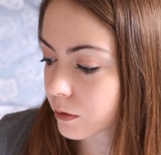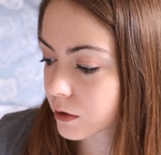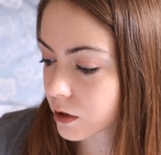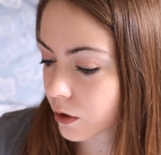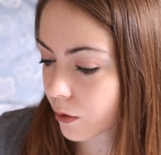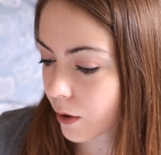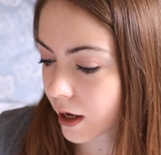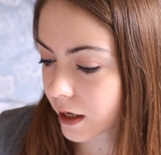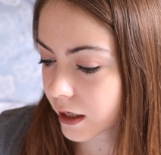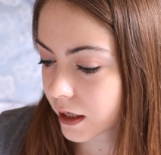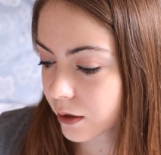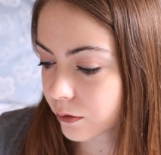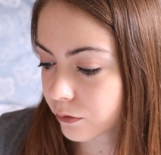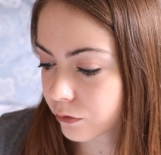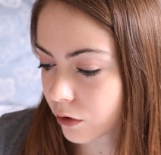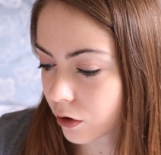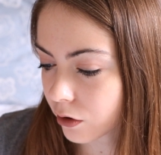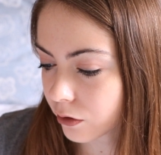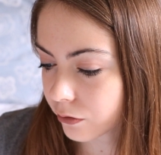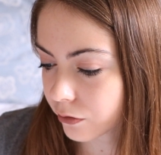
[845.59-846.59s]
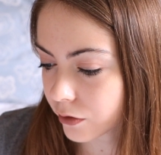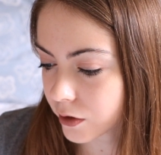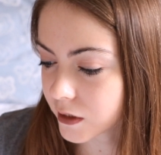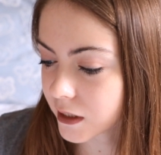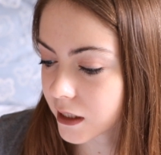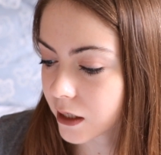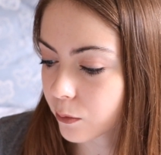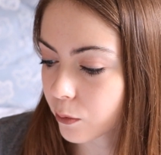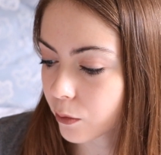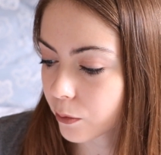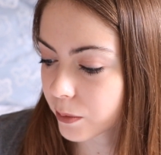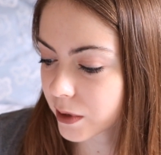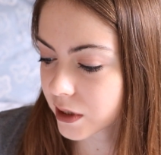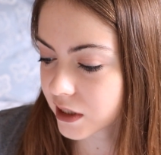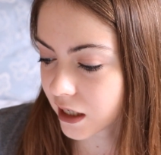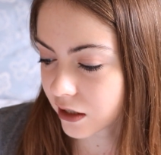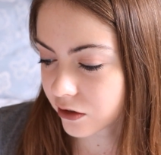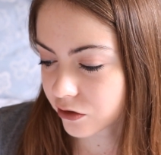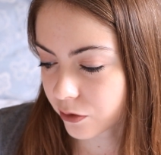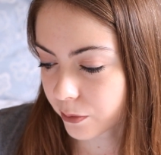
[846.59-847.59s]
so any wrong-footing would be
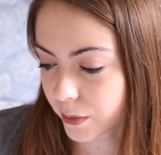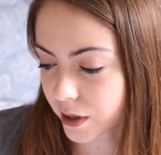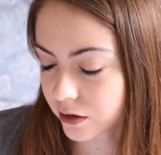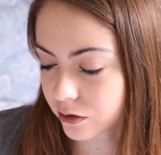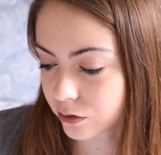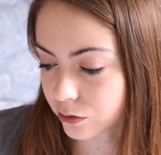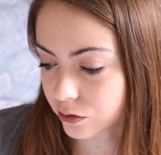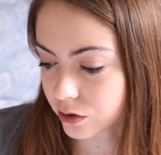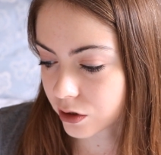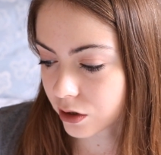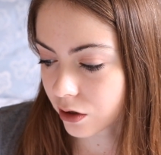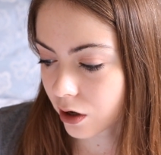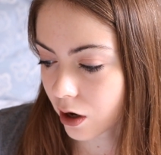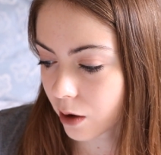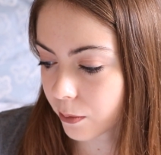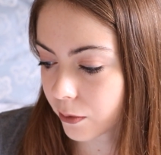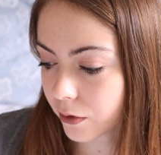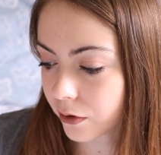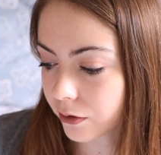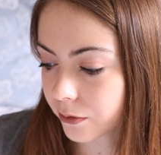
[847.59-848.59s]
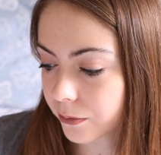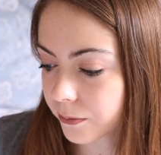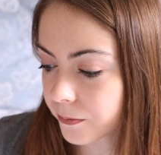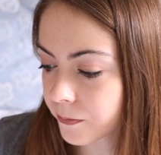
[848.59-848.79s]
detrimental to the couple.